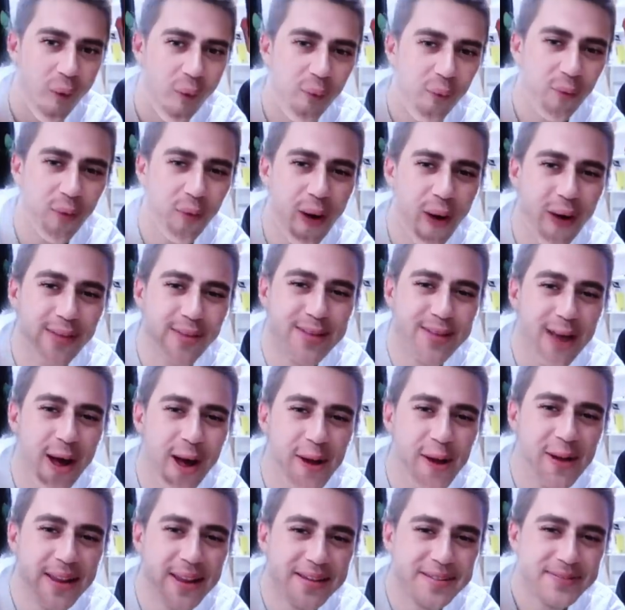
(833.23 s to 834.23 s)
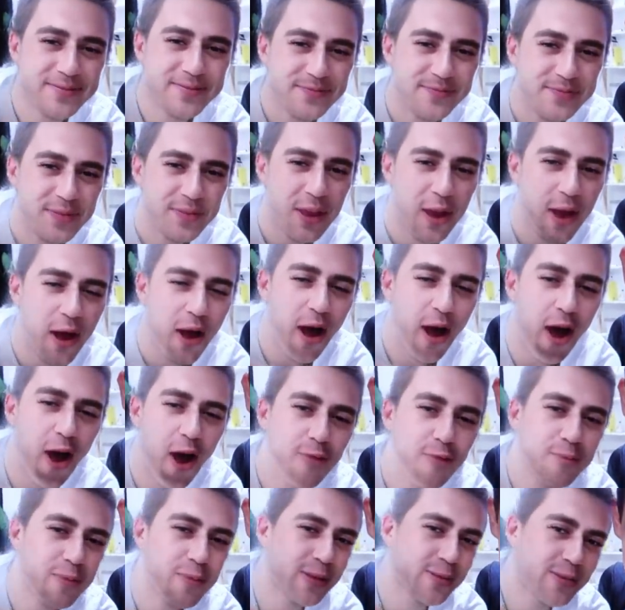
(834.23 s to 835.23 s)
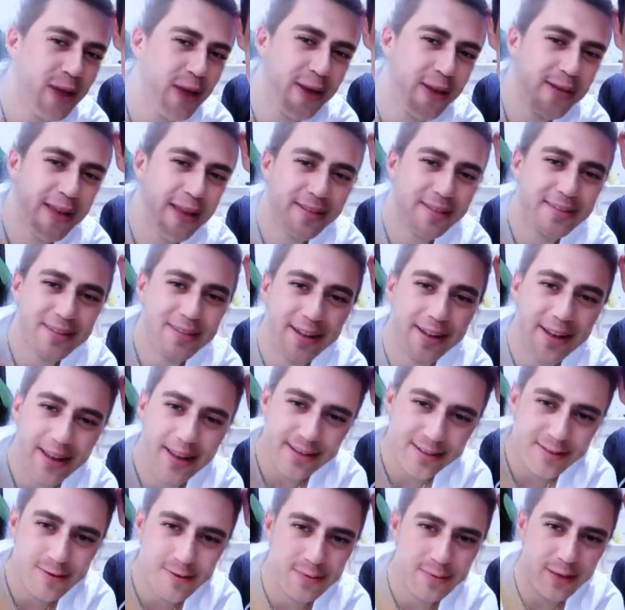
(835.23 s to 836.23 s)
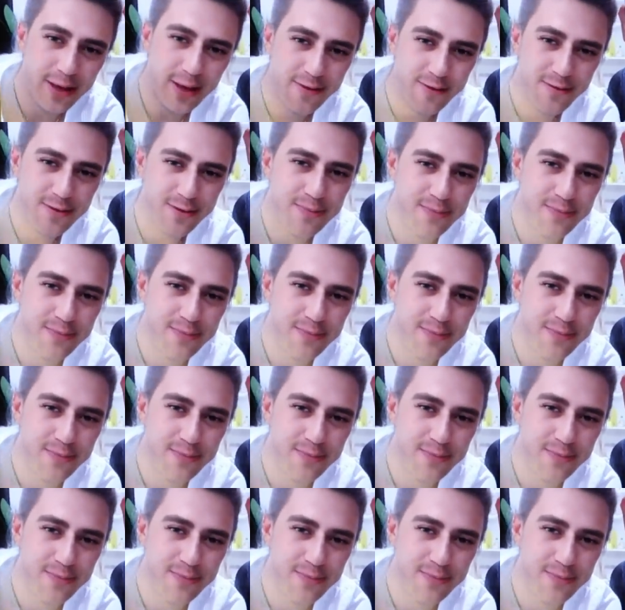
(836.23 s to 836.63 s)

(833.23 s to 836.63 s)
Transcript: Alright darling, I've been known as a little bit of a